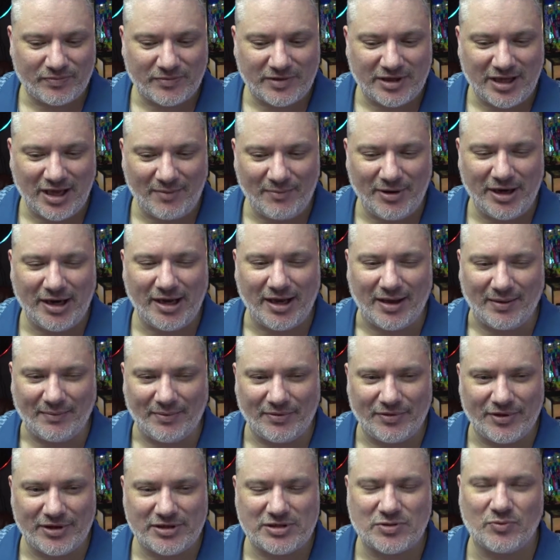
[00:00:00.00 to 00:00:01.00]
coming
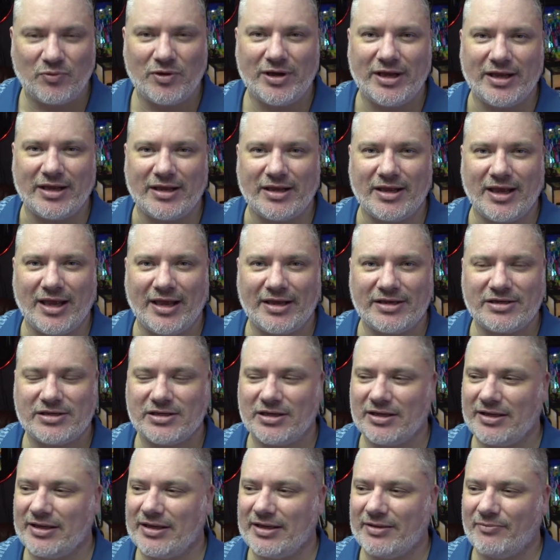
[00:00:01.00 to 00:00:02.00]
up this week,
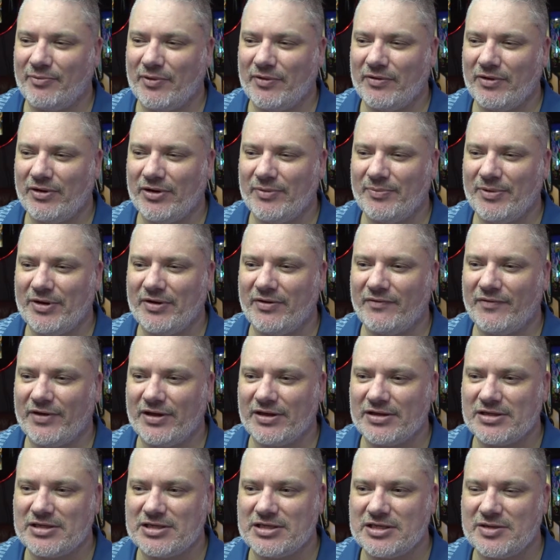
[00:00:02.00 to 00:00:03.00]
actually, we've got a bit of
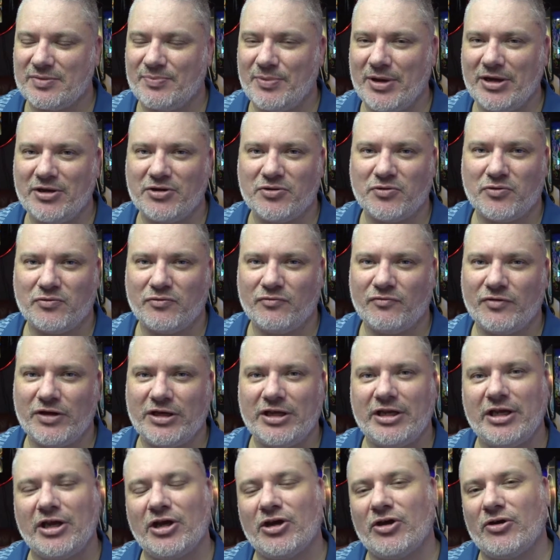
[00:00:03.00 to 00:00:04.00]
a special
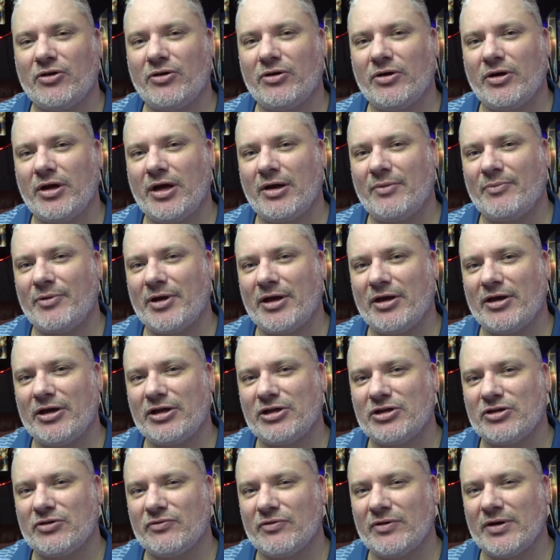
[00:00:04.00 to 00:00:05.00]
video I'm
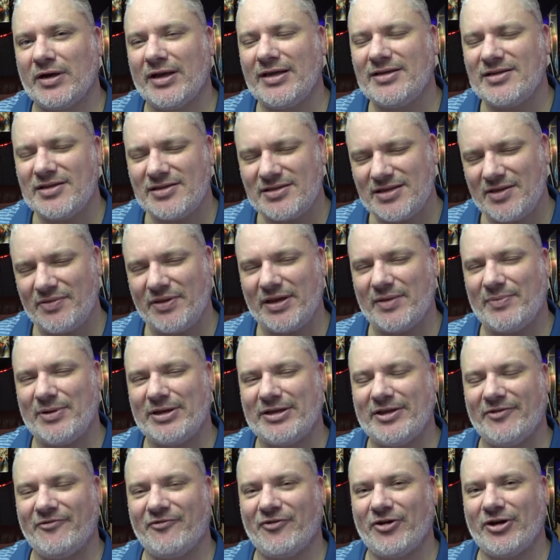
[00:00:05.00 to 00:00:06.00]
going to release. It's something a
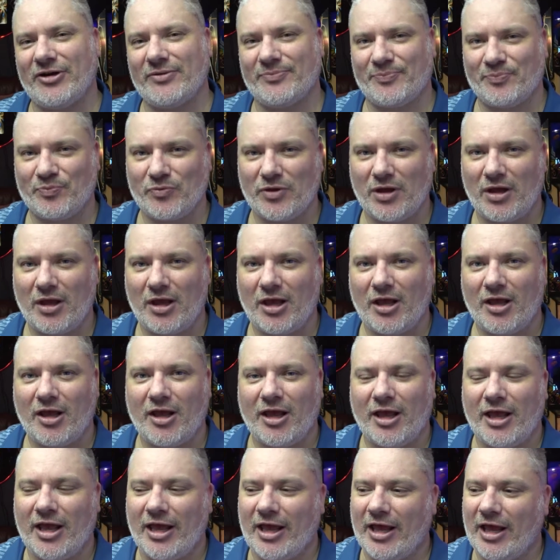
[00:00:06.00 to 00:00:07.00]
bit different,
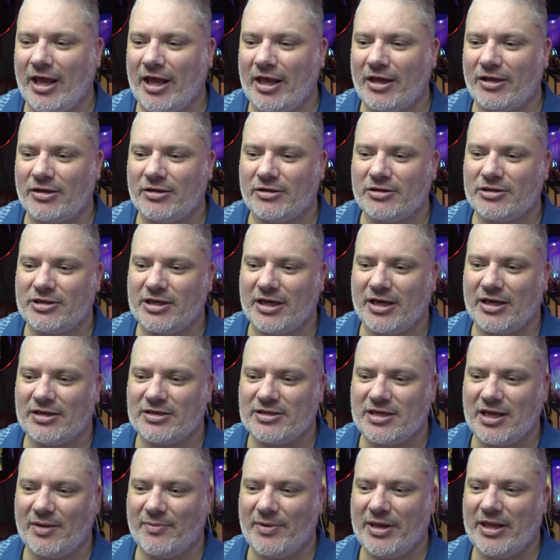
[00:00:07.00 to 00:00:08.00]
and
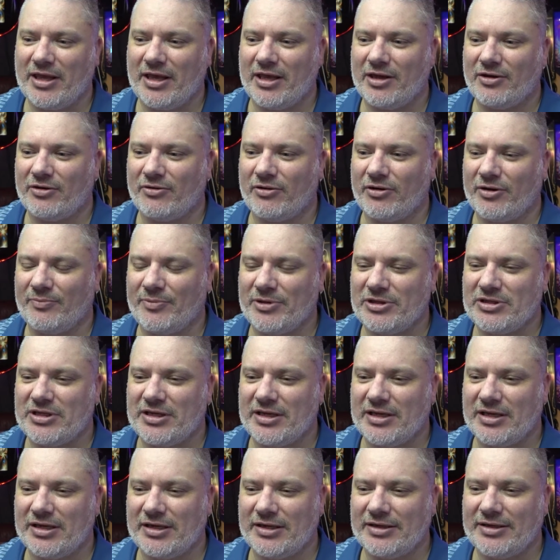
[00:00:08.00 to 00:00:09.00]
it's coming out on a
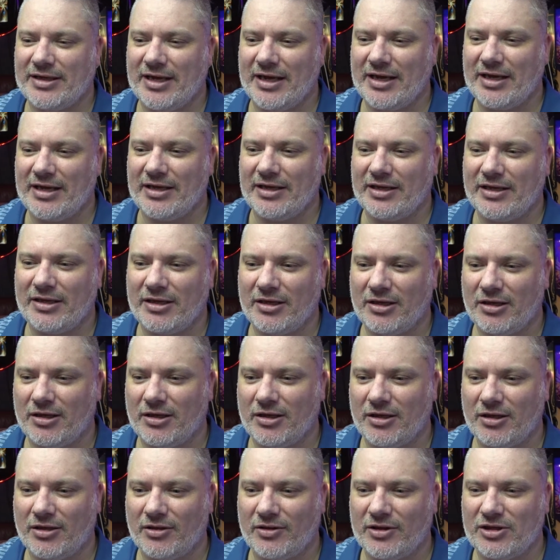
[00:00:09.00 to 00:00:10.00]
particular day
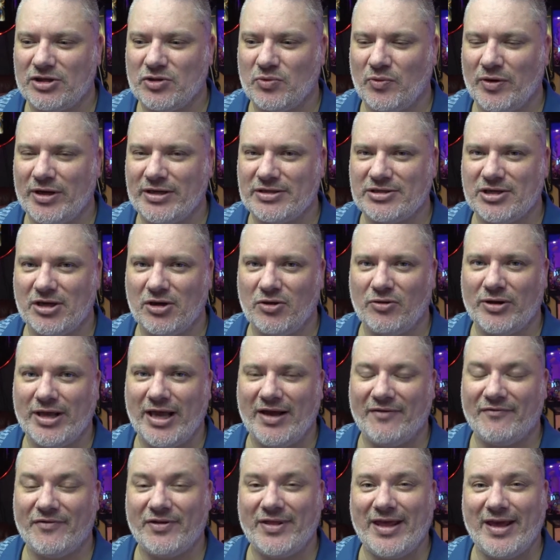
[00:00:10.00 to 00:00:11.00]
this week, so look
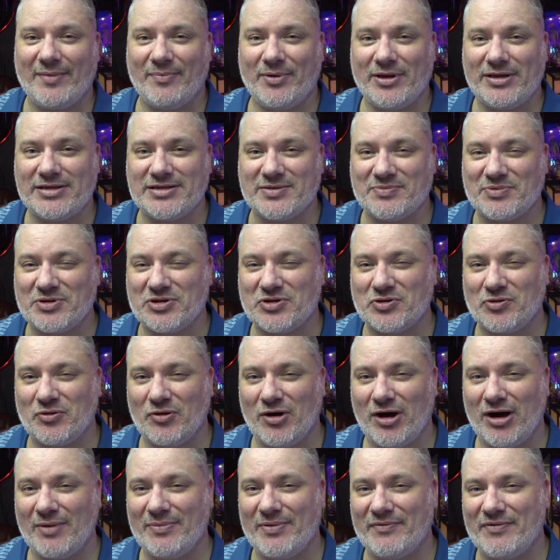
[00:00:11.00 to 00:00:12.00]
out for that. Please
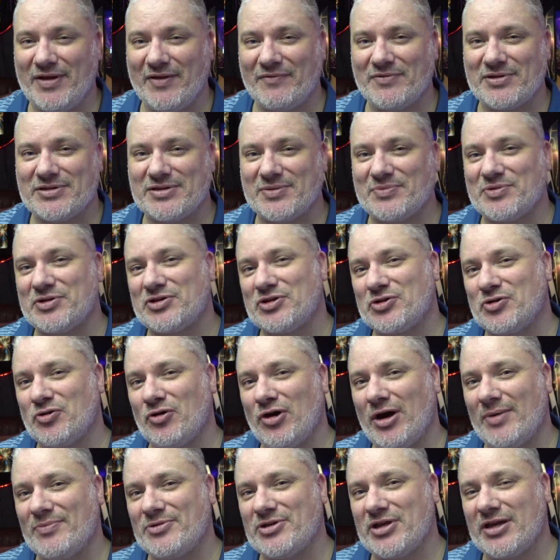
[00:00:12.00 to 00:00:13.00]
subscribe if you haven't
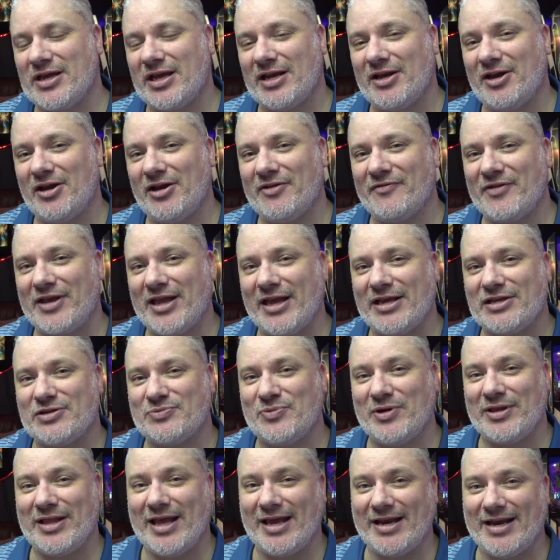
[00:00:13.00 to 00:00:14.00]
subscribed, so you get a
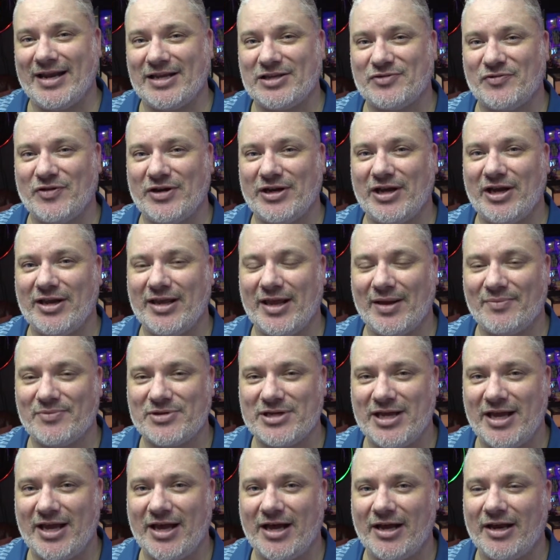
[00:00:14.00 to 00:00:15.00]
notification when that next video
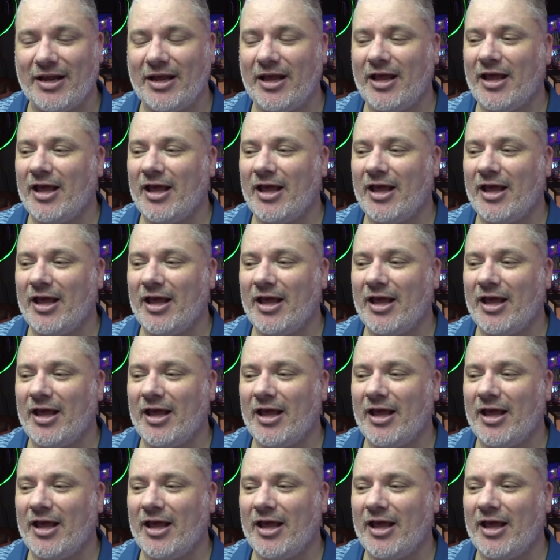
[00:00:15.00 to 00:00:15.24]
comes out.